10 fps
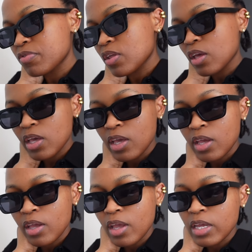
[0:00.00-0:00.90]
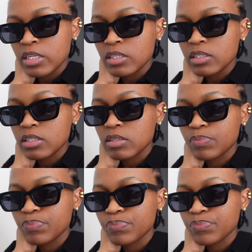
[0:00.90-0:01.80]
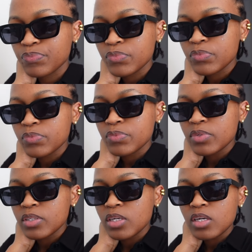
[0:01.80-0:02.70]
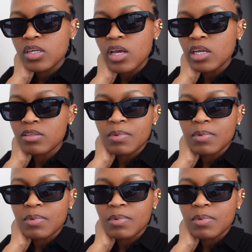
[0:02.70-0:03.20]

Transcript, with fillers: the hair and yeah it's